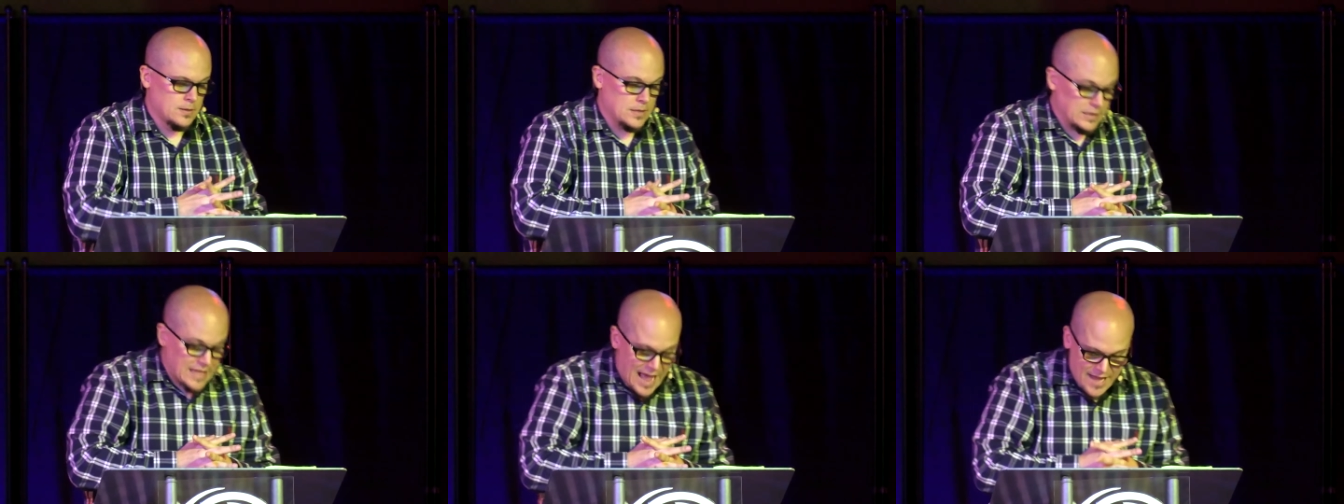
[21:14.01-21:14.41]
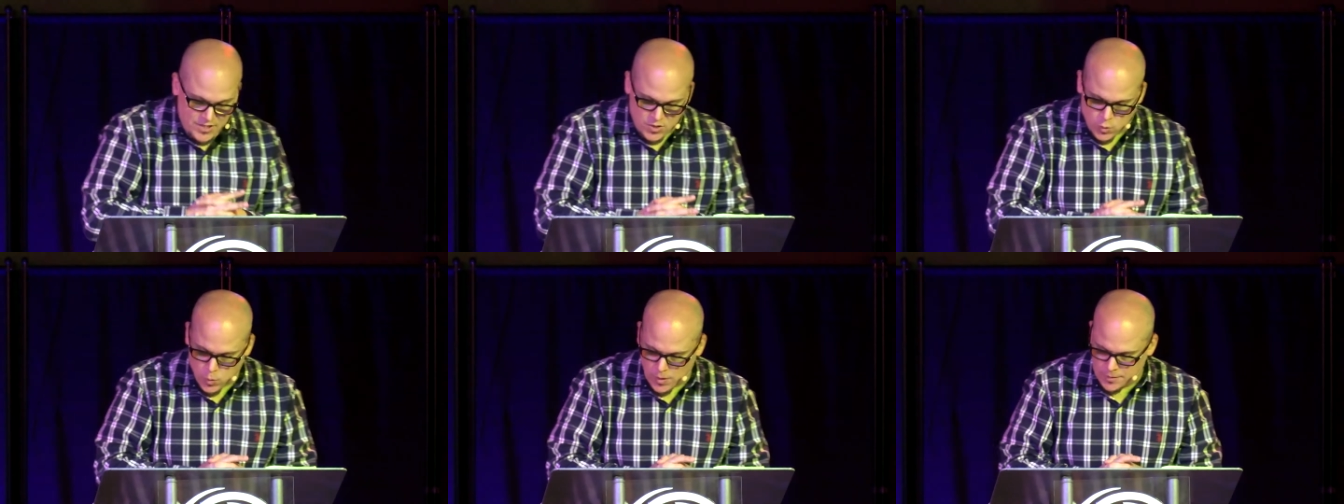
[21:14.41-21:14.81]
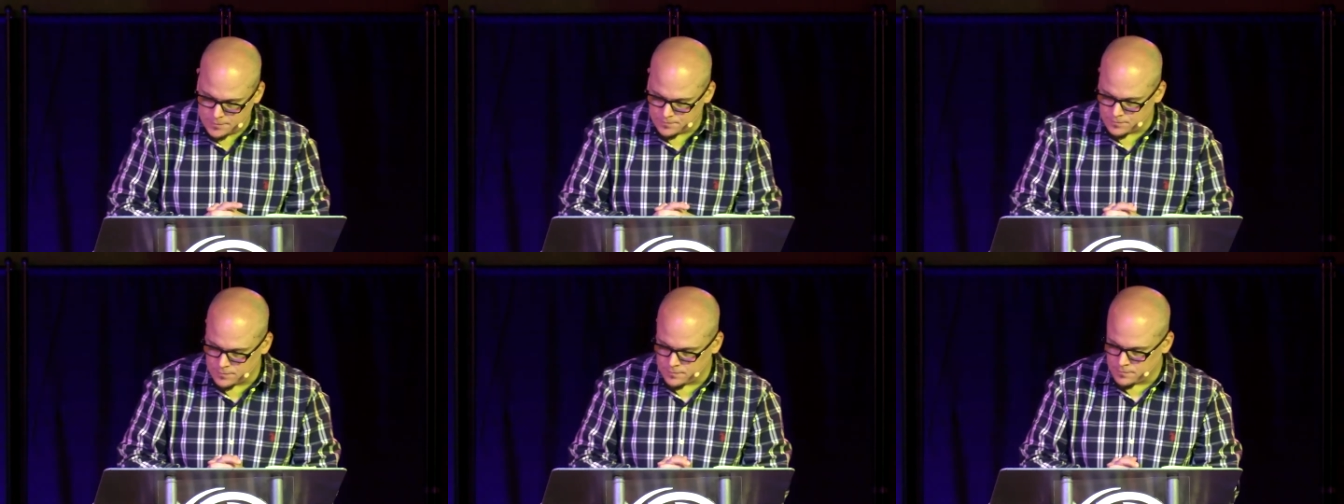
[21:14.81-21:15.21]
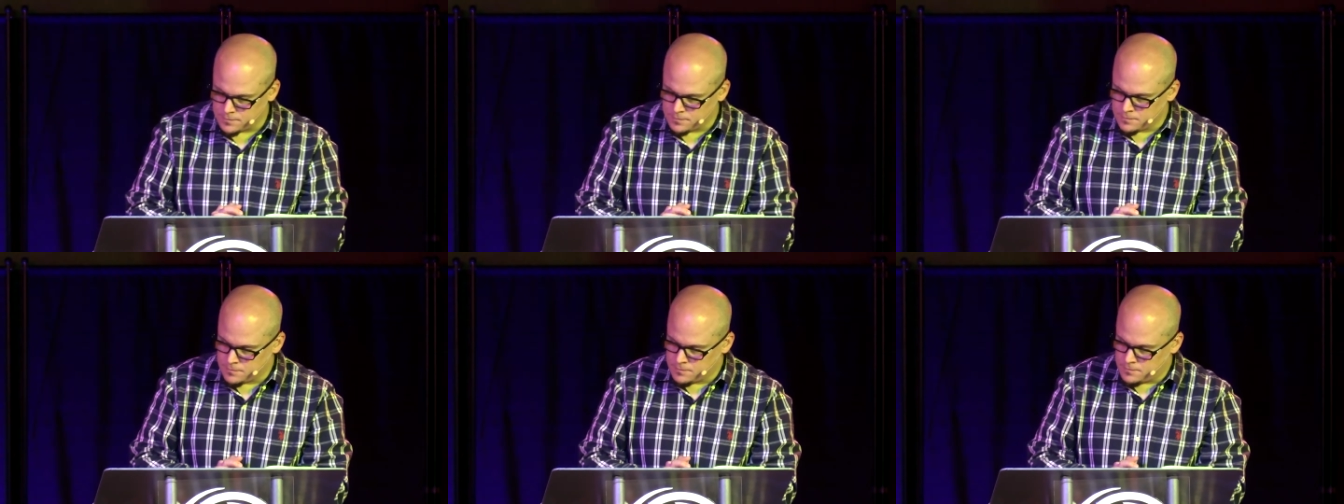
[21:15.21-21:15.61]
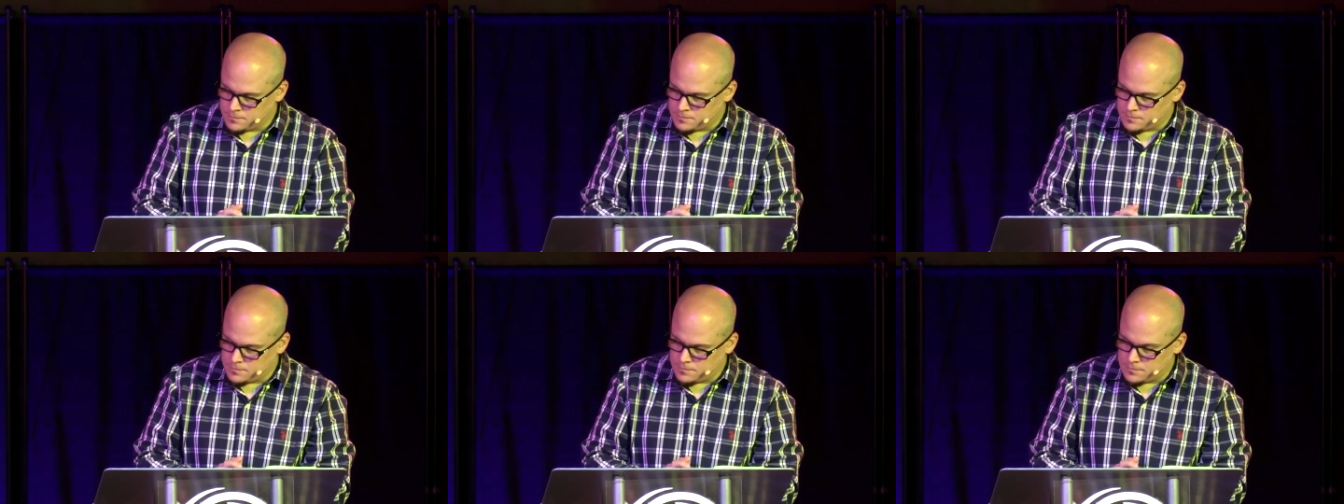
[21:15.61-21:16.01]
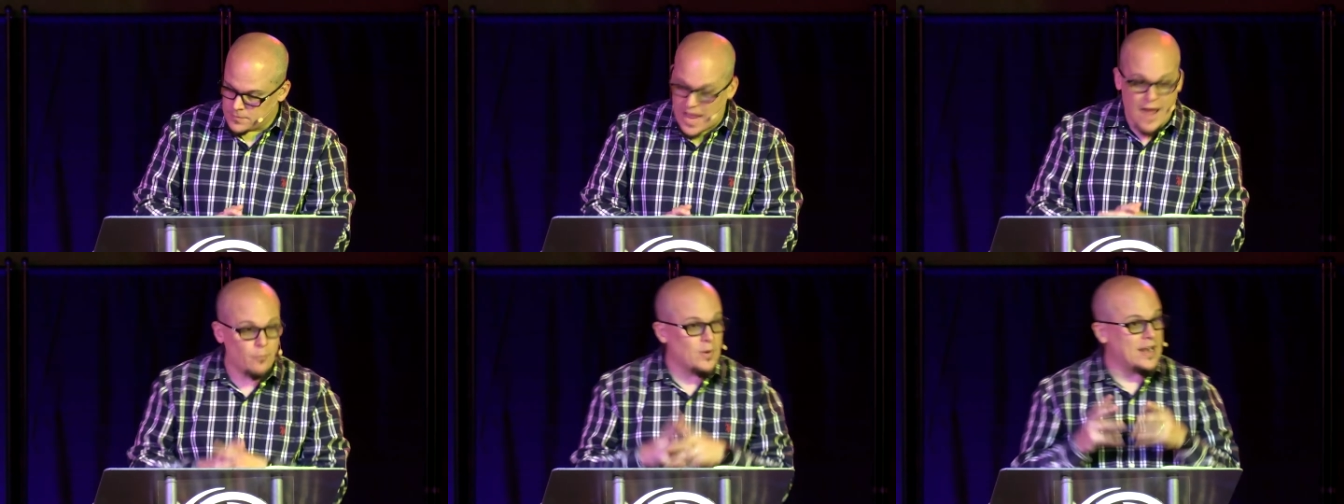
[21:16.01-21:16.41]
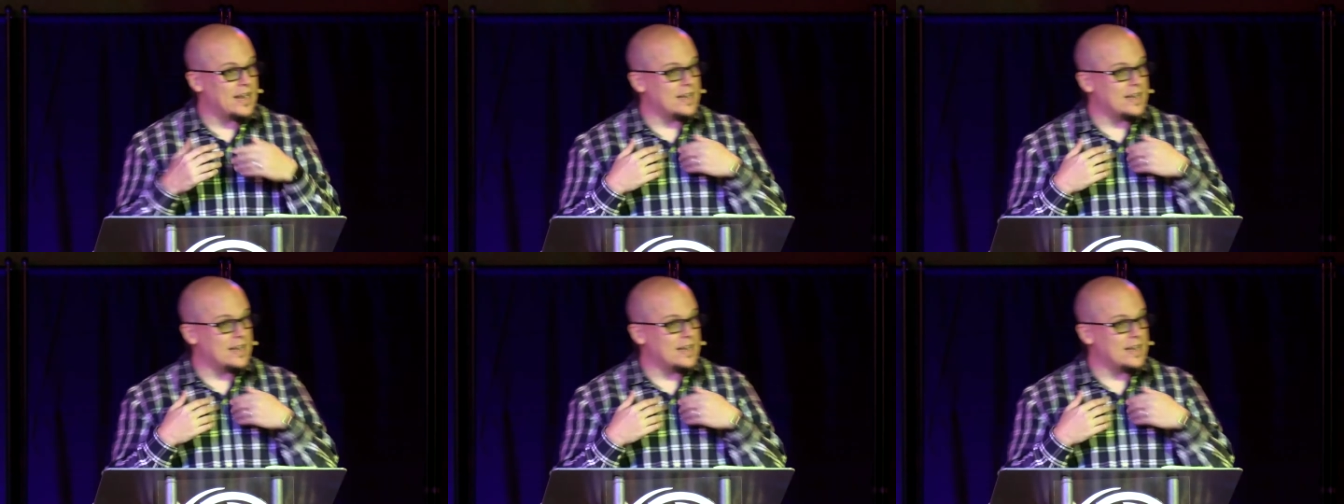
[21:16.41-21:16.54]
the last one. And we